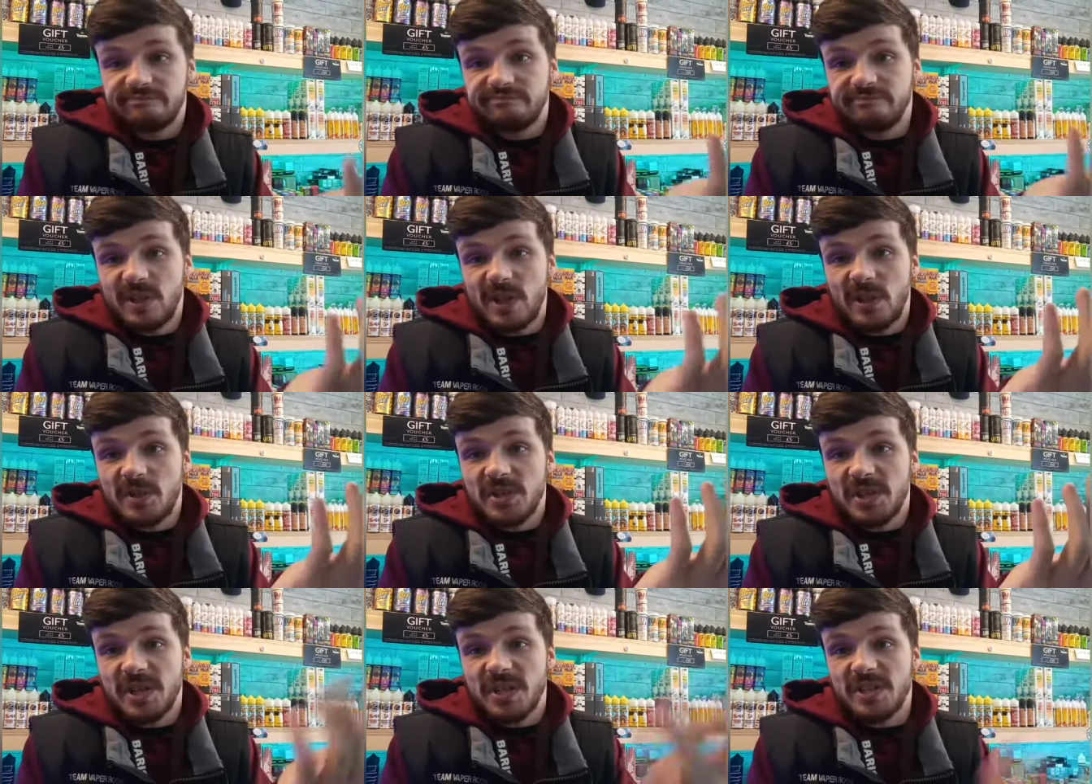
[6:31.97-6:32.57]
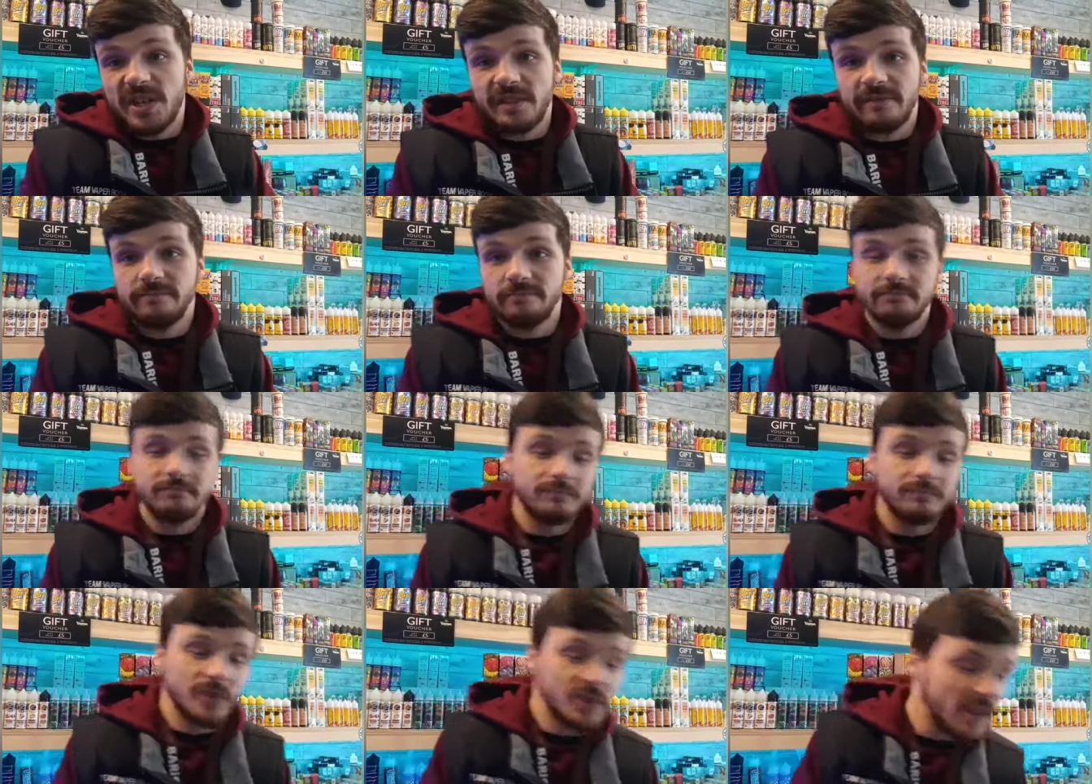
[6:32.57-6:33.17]
What else can I say?
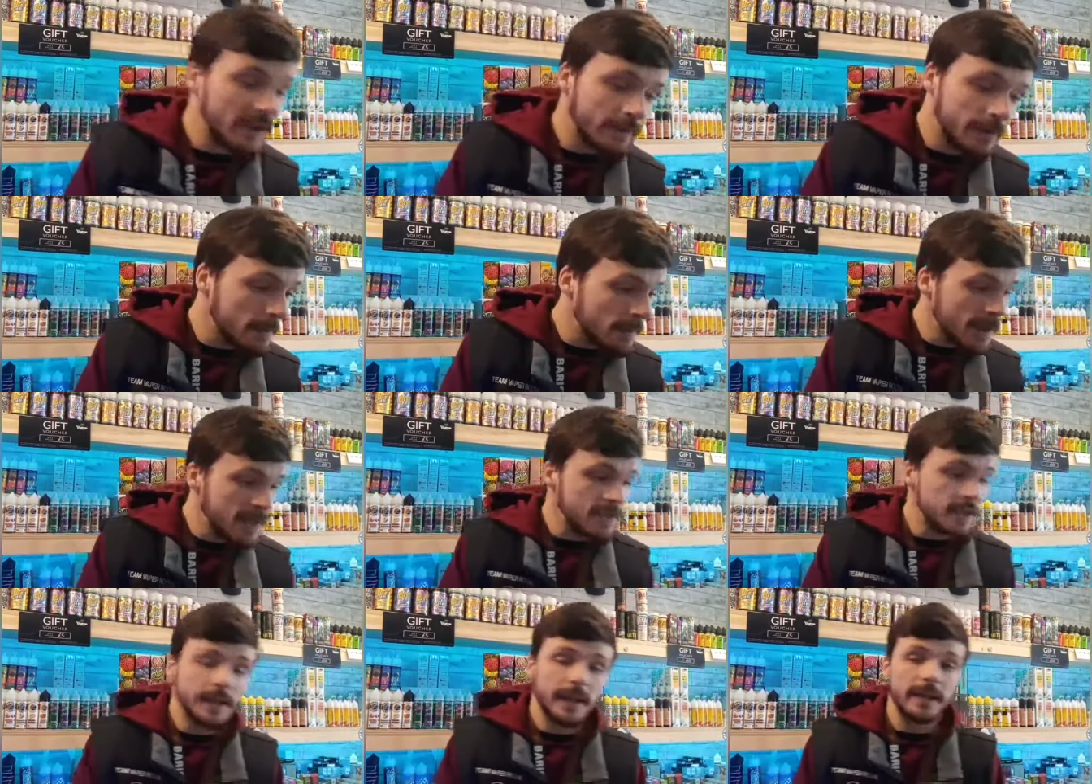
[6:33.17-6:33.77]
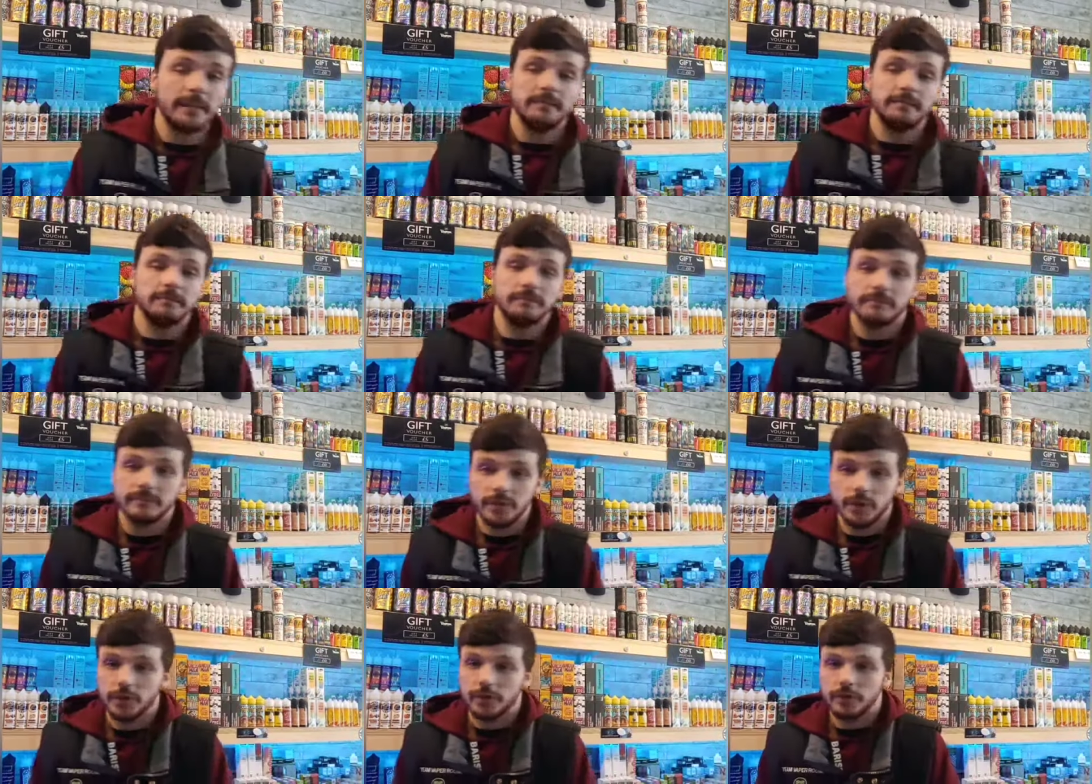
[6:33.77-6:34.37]
just have an amazing day.
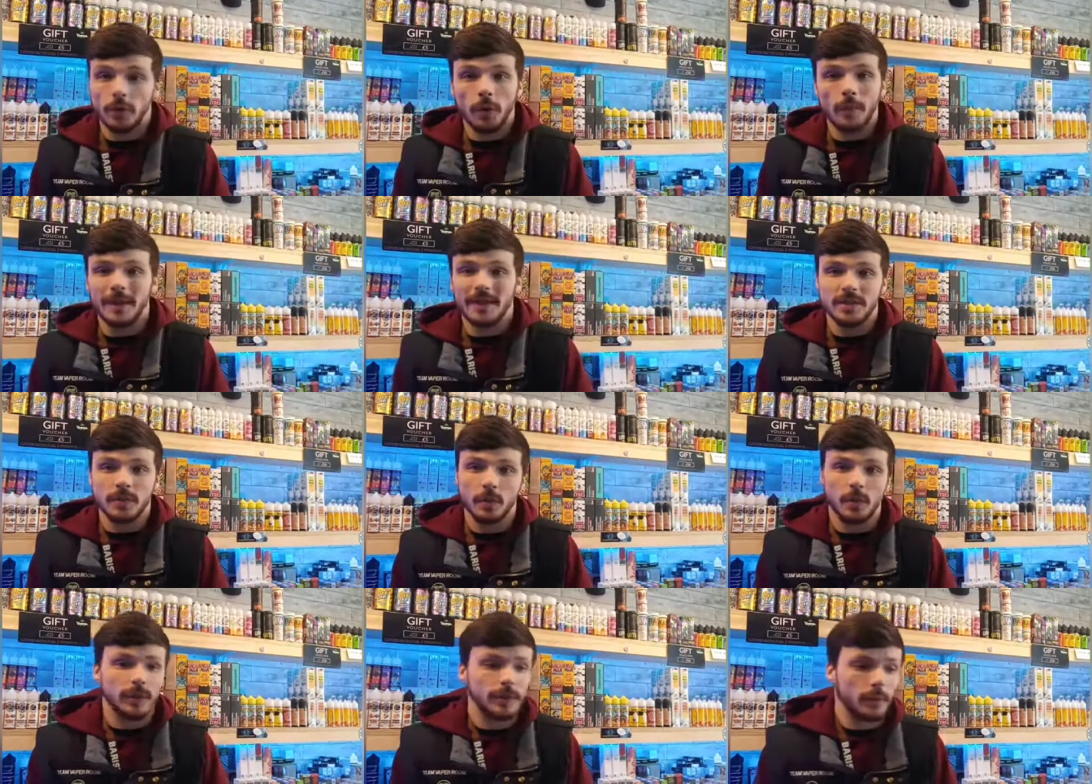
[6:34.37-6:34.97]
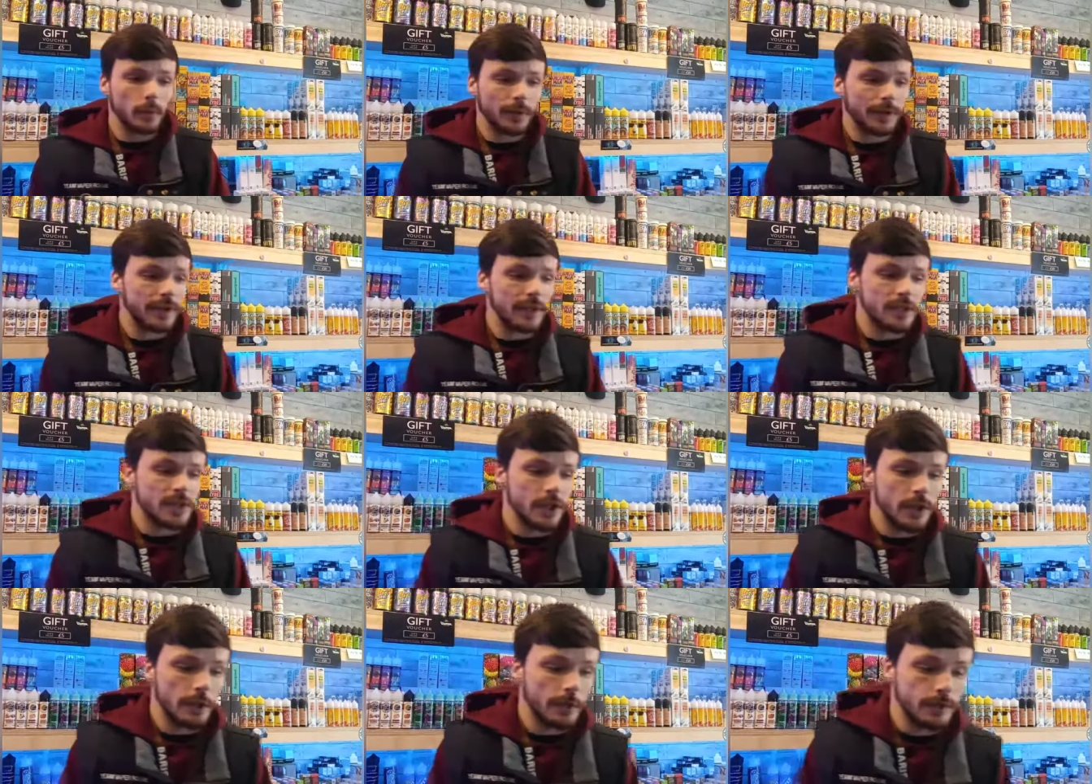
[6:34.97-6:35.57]
Just no matter what, what it
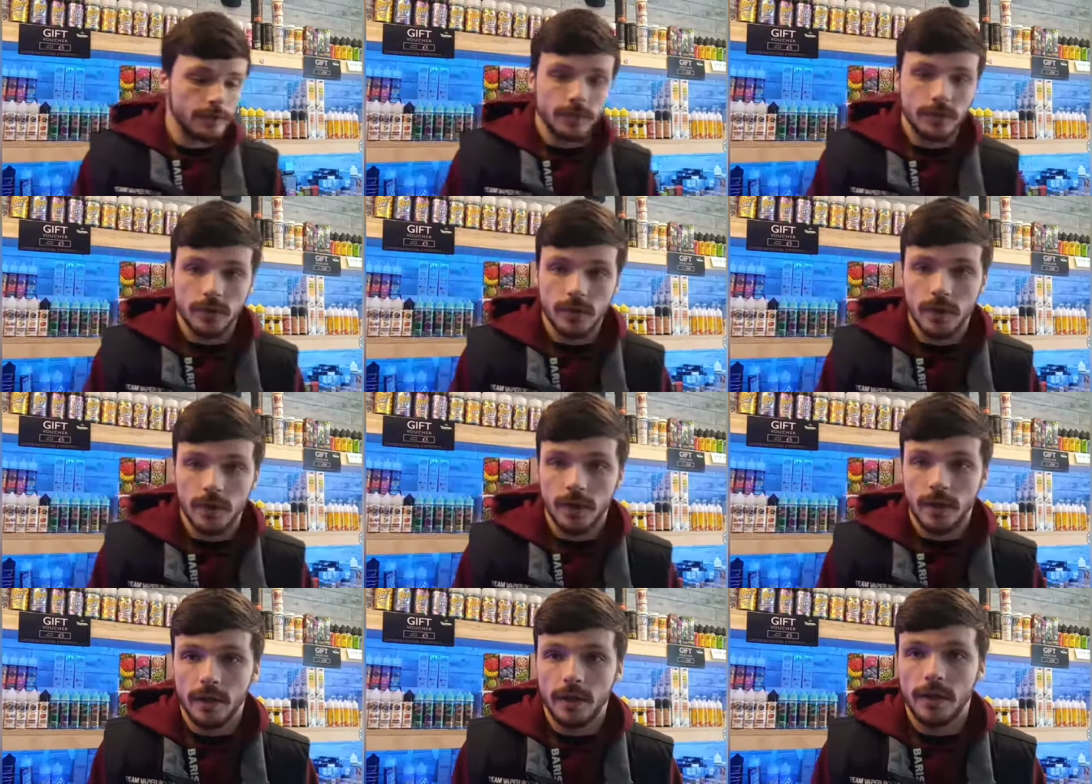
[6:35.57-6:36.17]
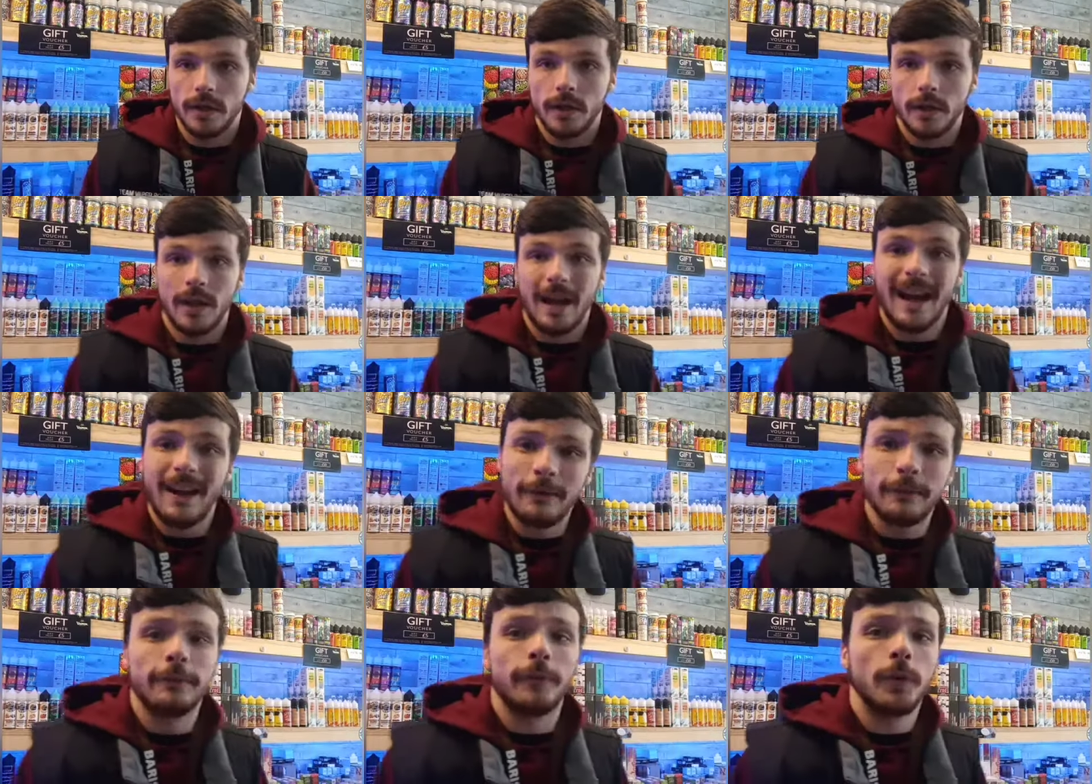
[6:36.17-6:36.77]
is you're doing,
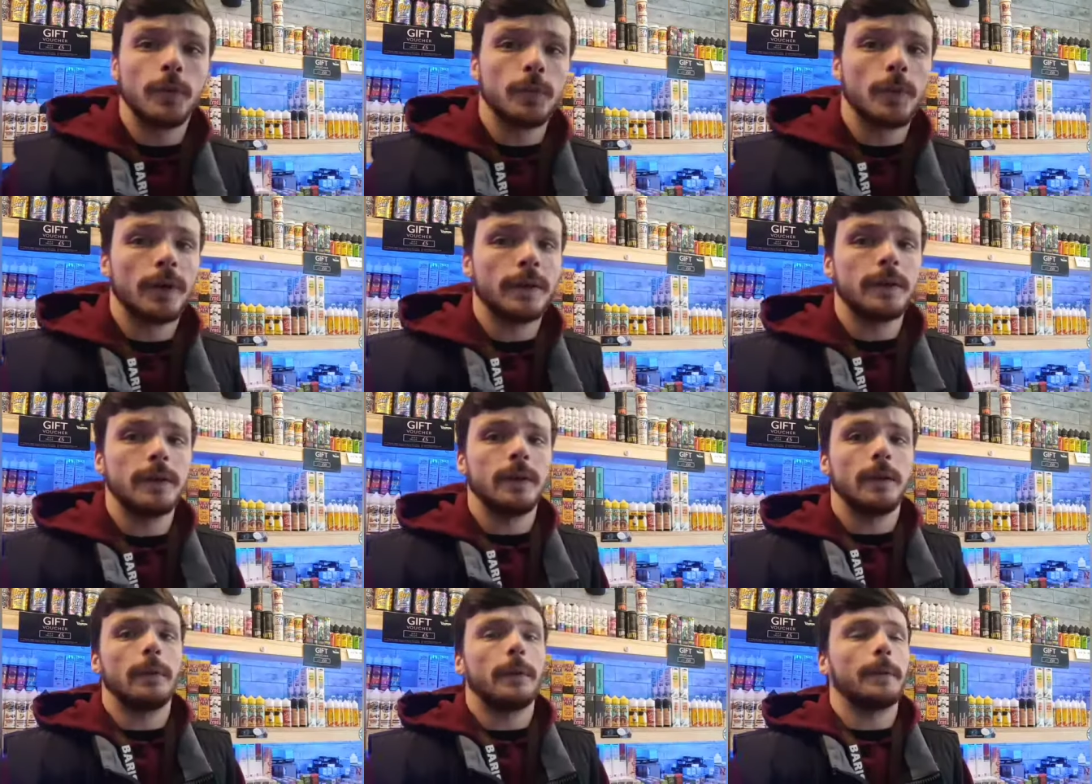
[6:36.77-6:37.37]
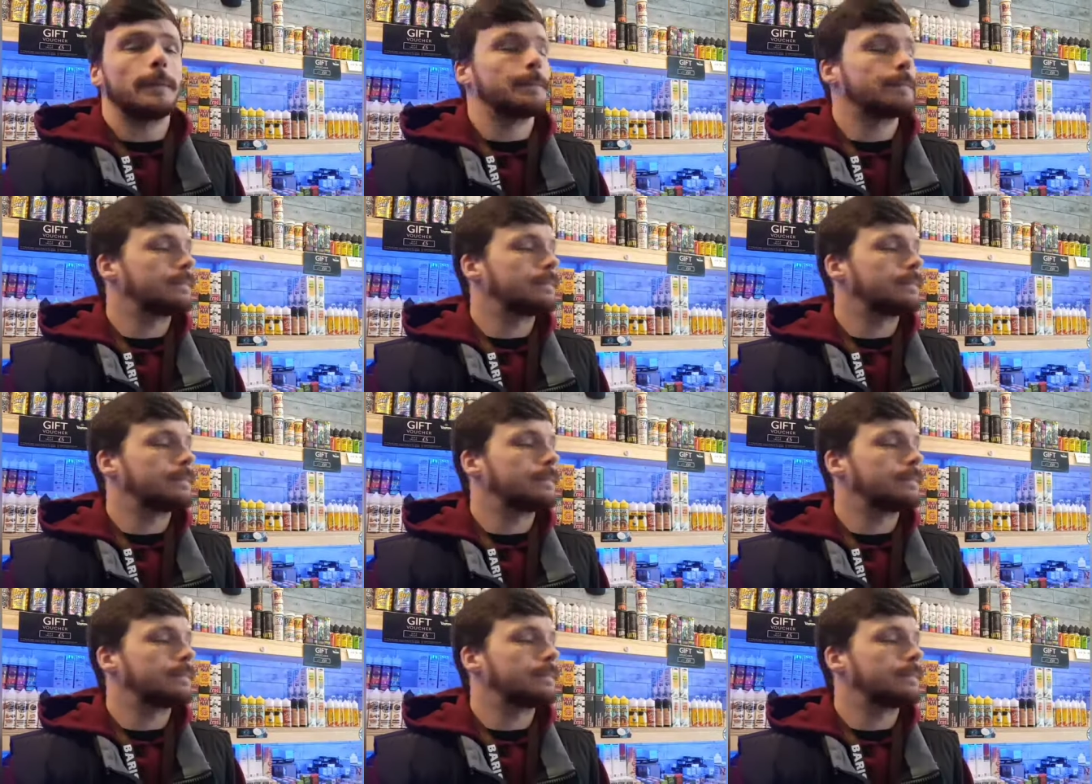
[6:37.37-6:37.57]
have fun while you do it.